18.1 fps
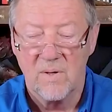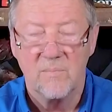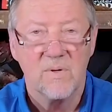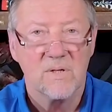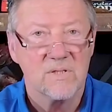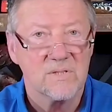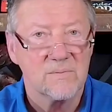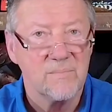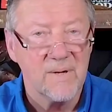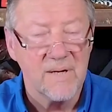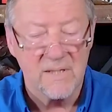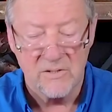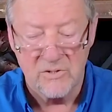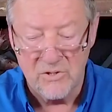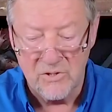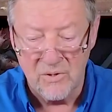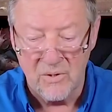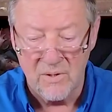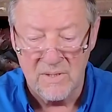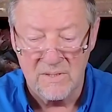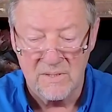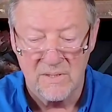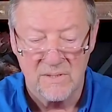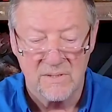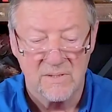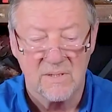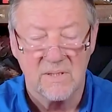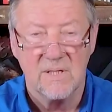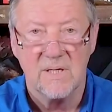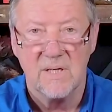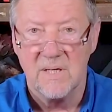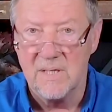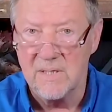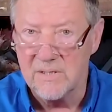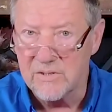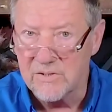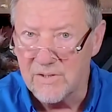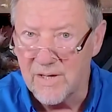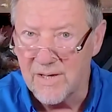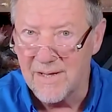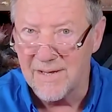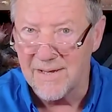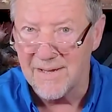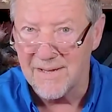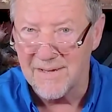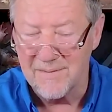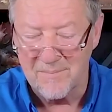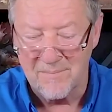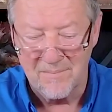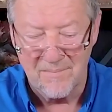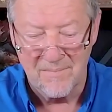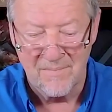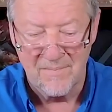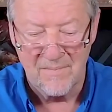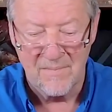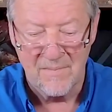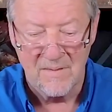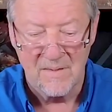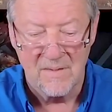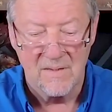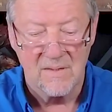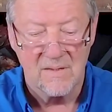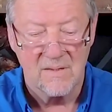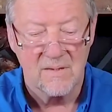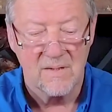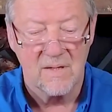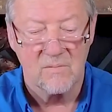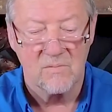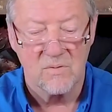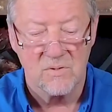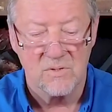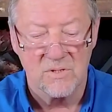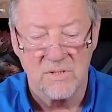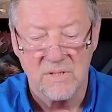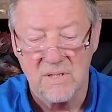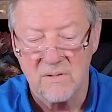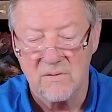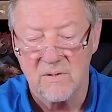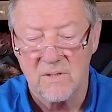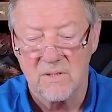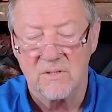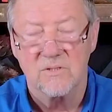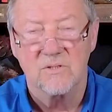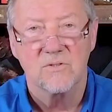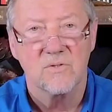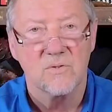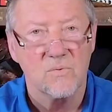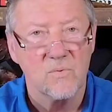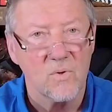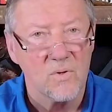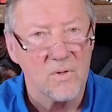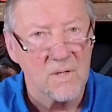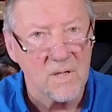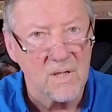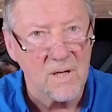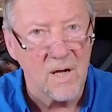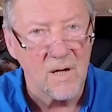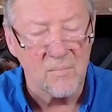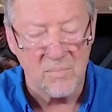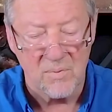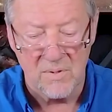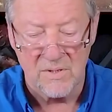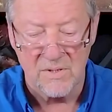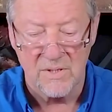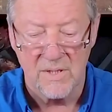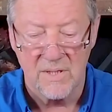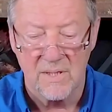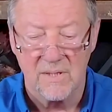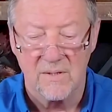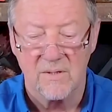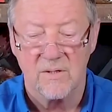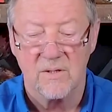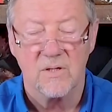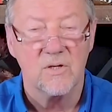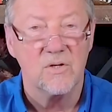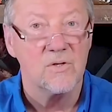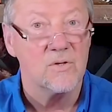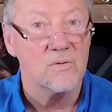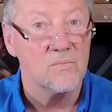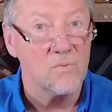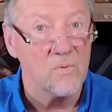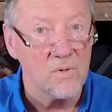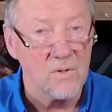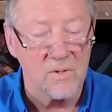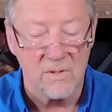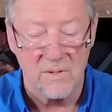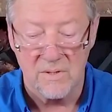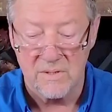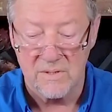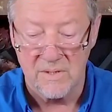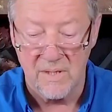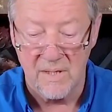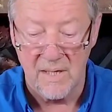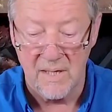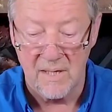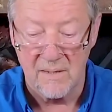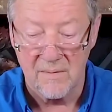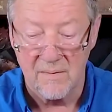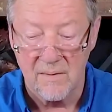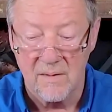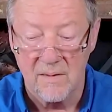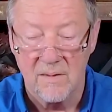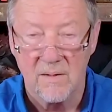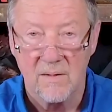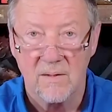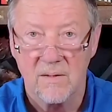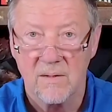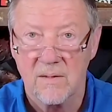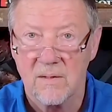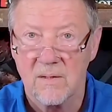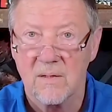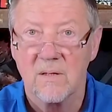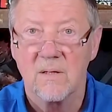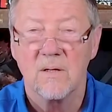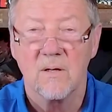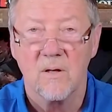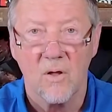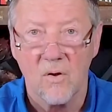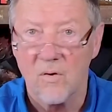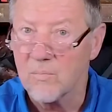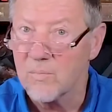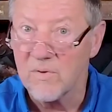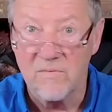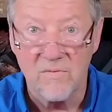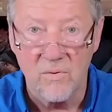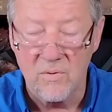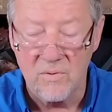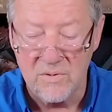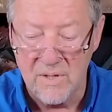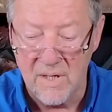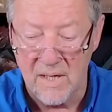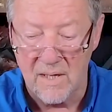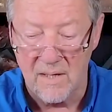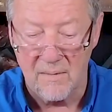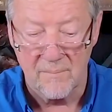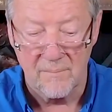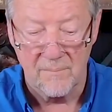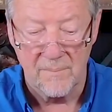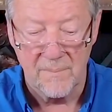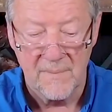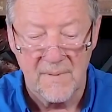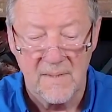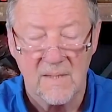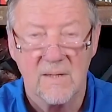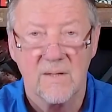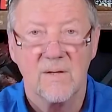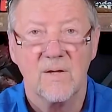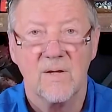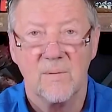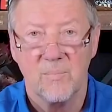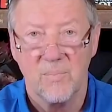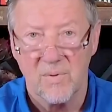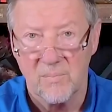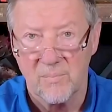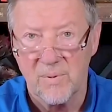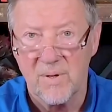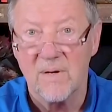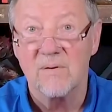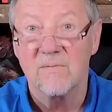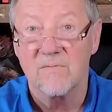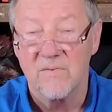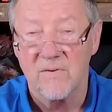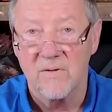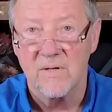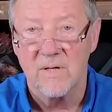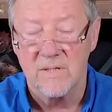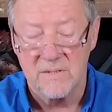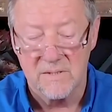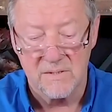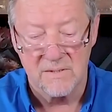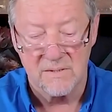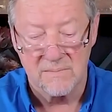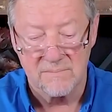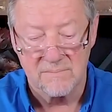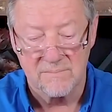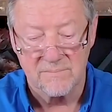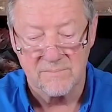we must make choices each day that will steer us toward accomplishing the good works that, long before time, He prepared for us.